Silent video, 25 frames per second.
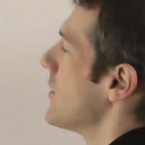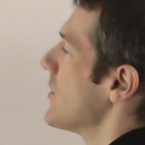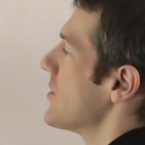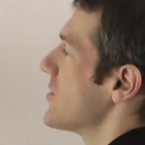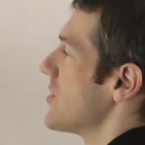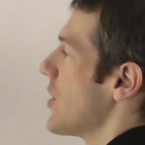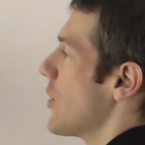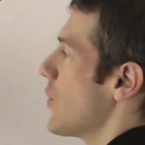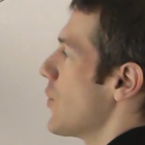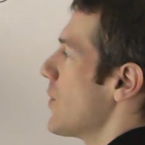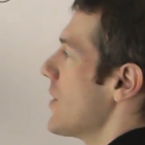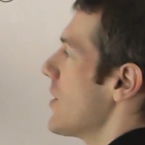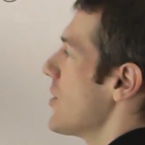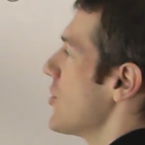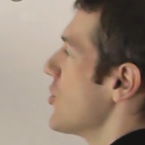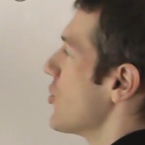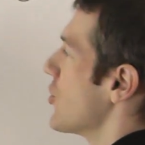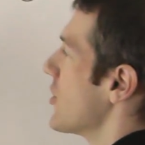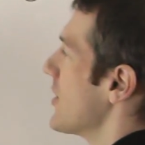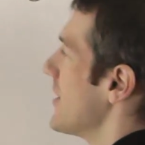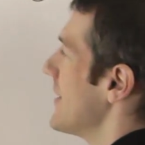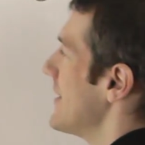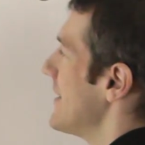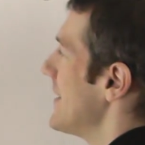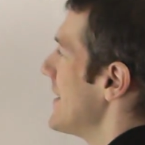So you're
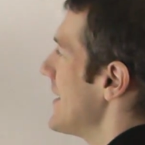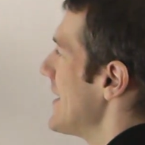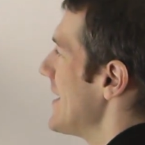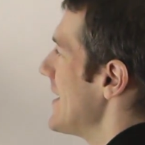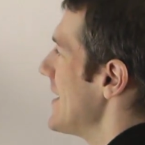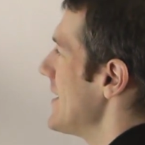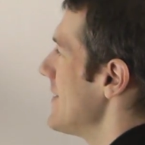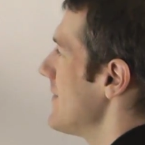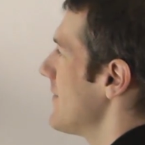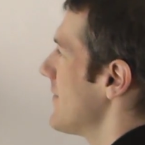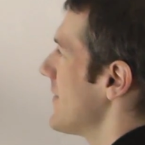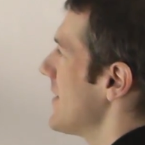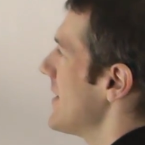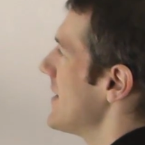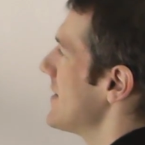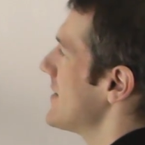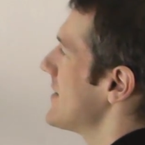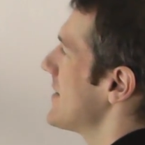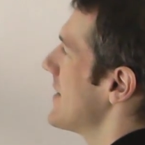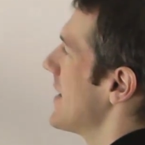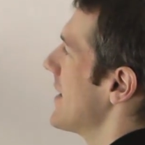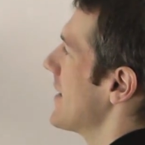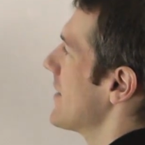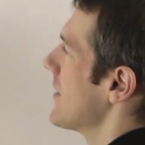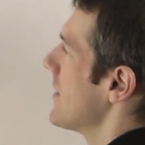going to leave this
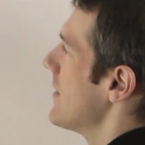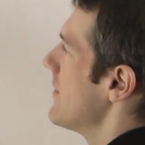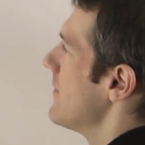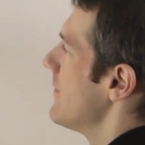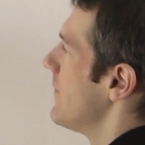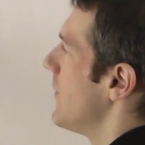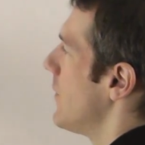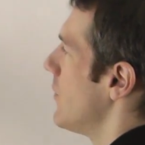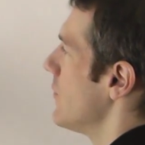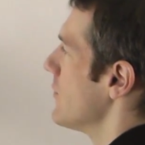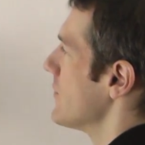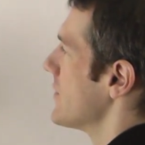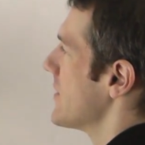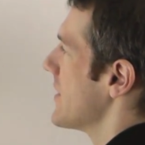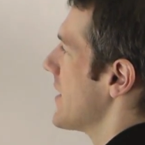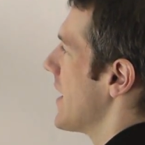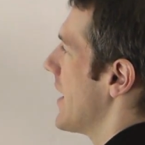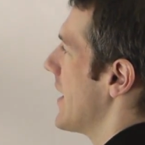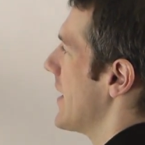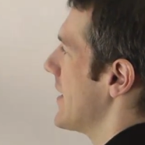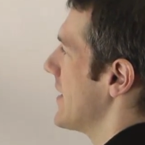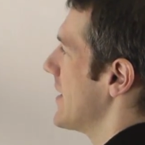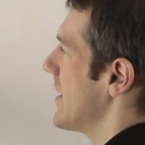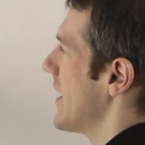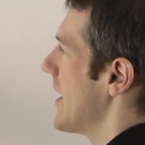thing that involves the
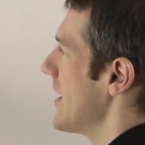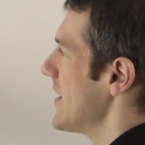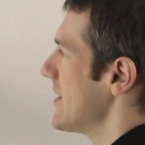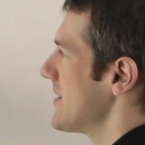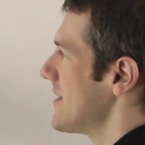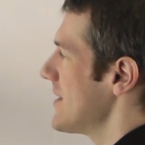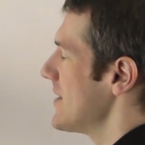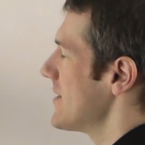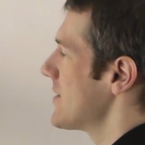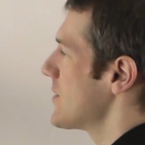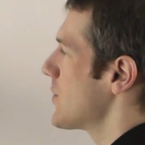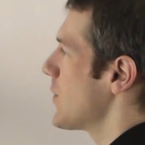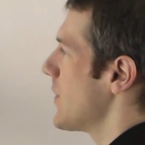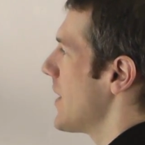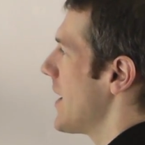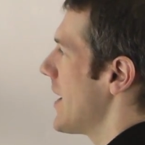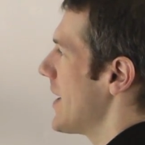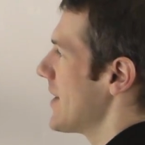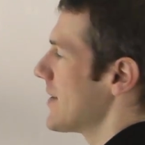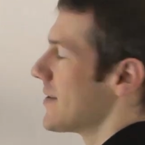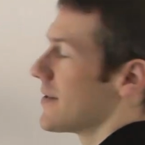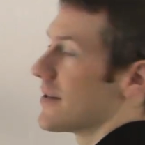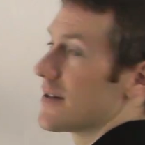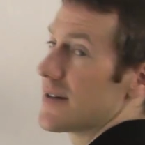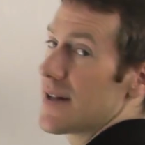A. The at
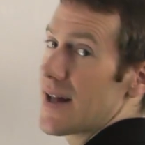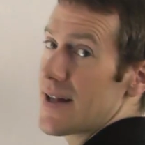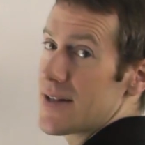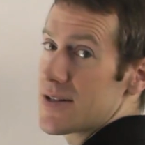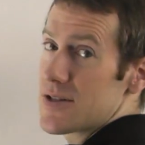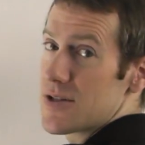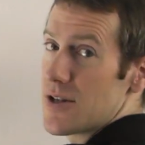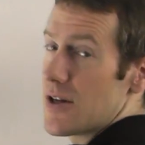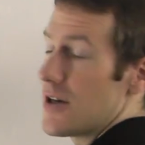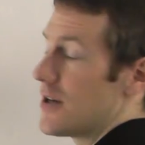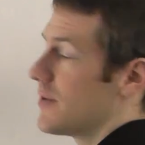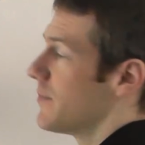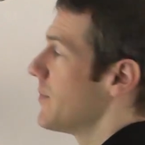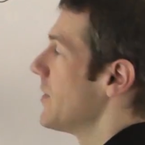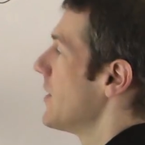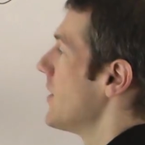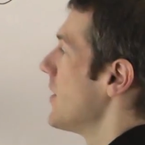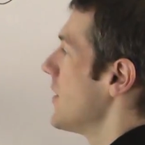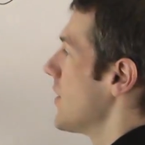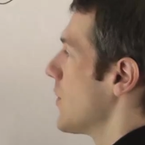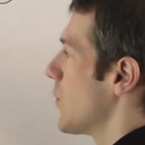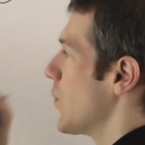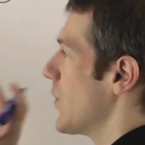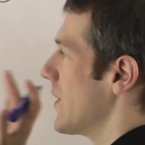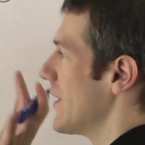squared, that term,
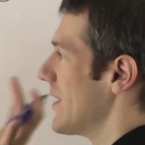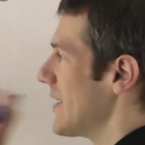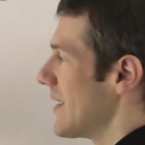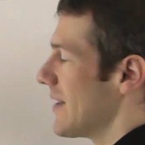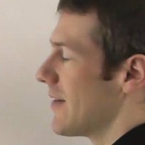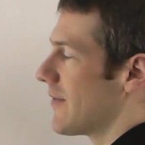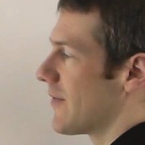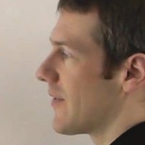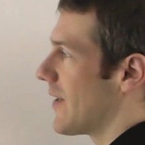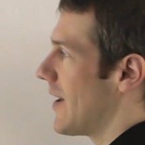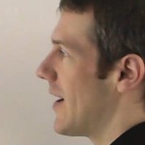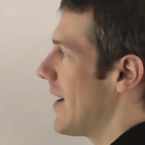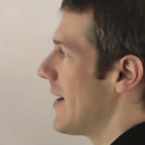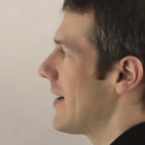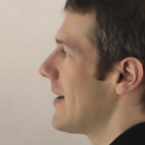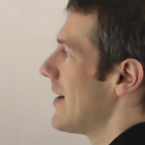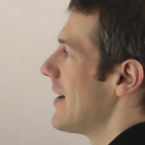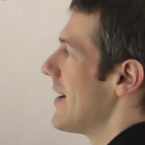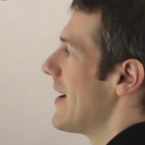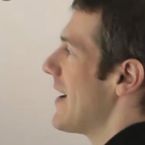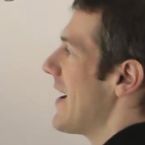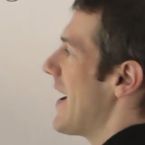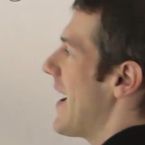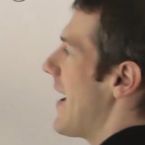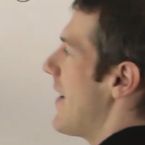we leave there.
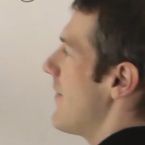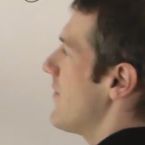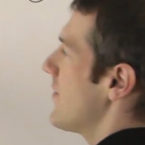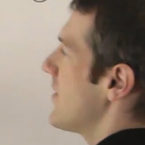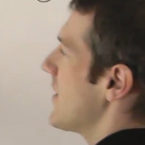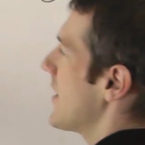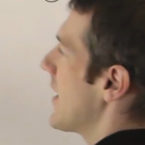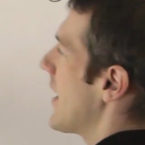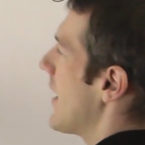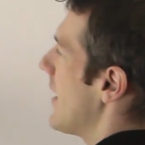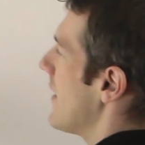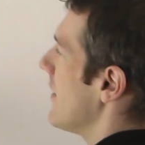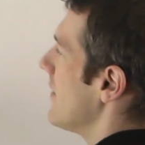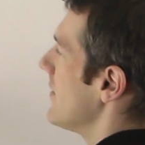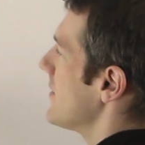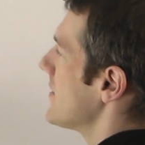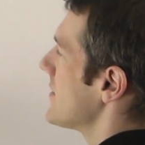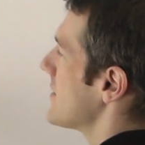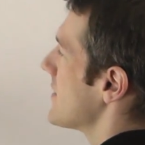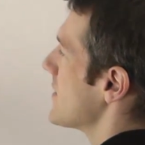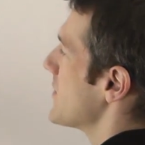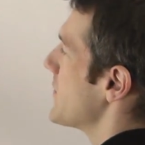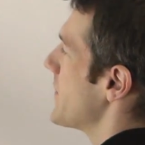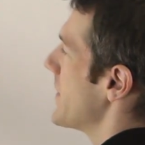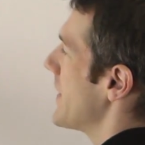Everything
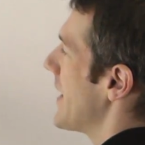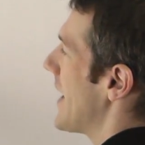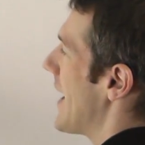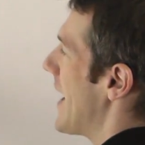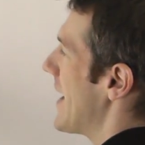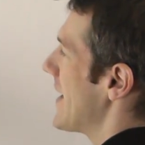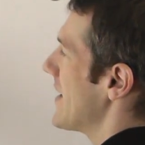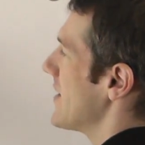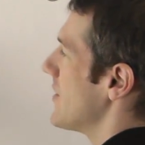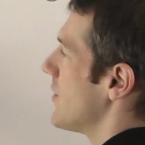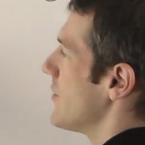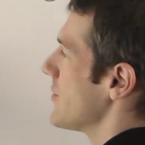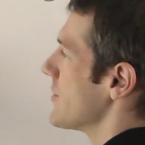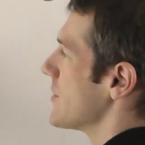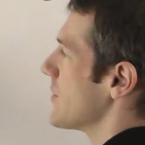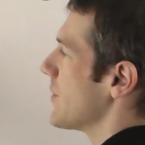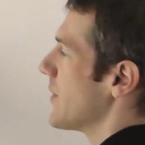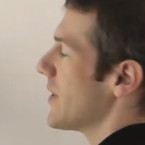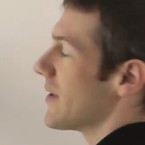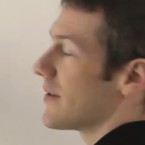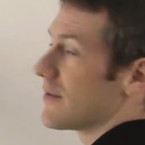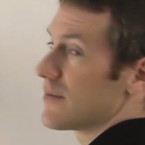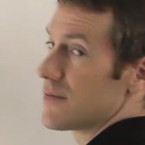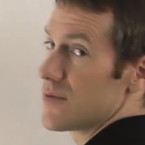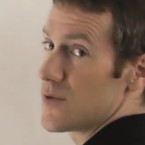else that's been added onto
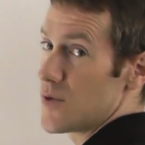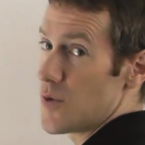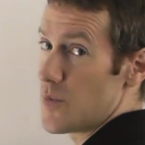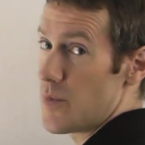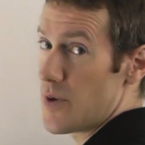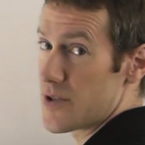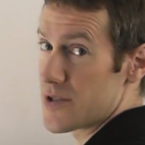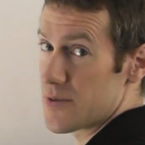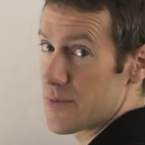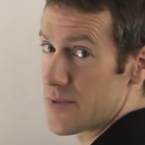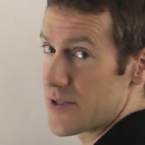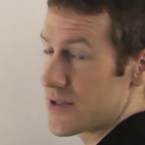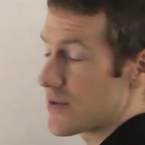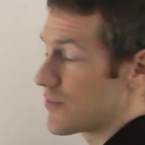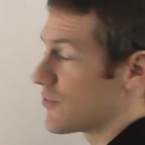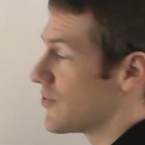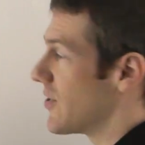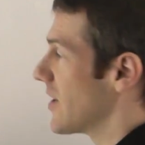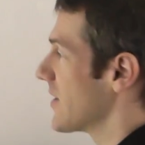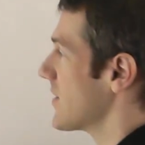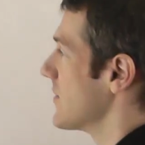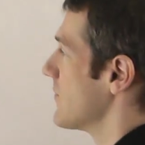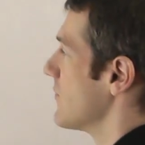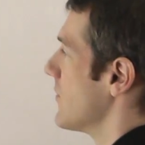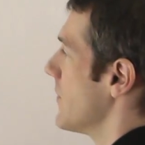it, or possibly
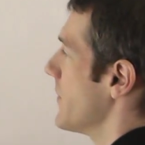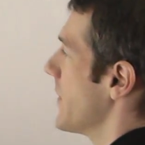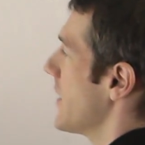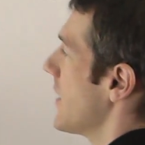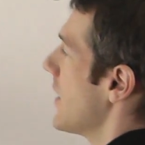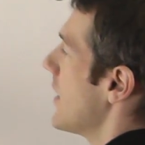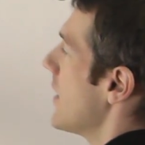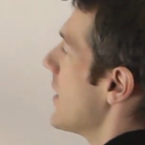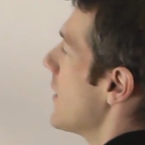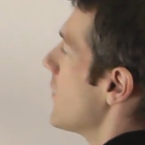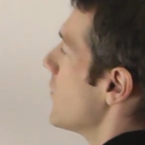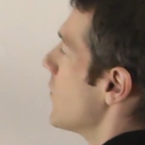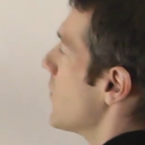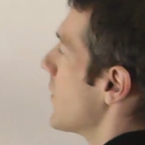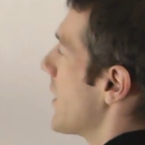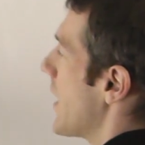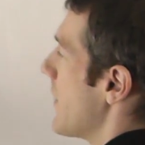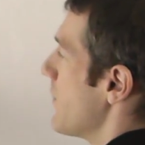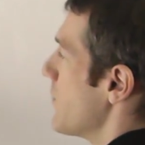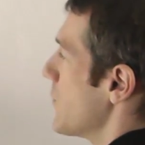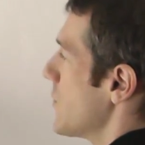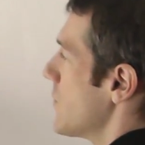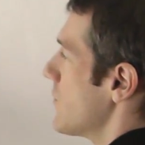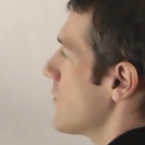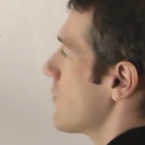subtracted from it, will
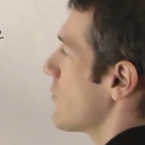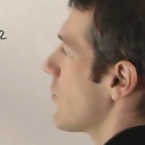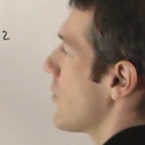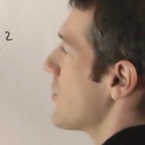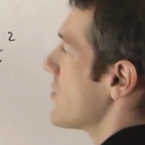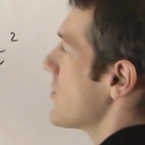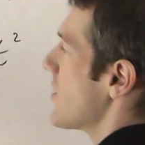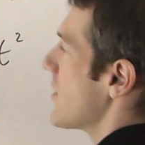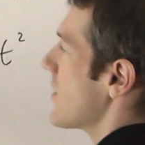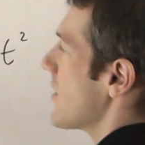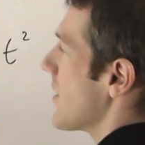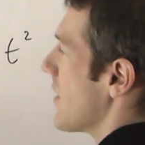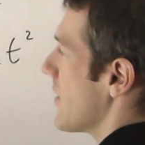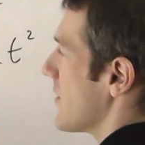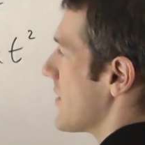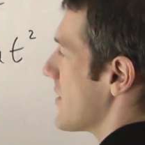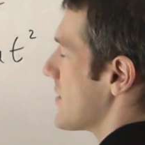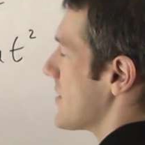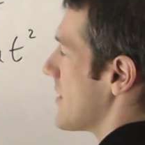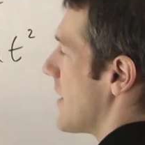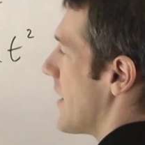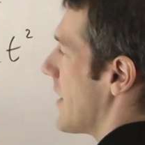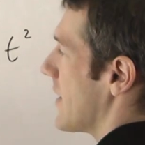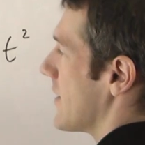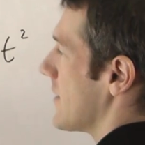get moved across to the other
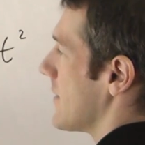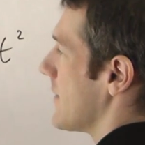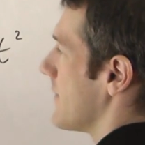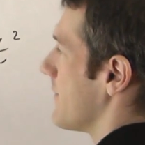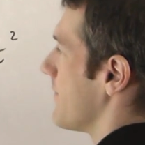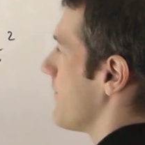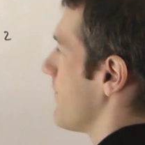side.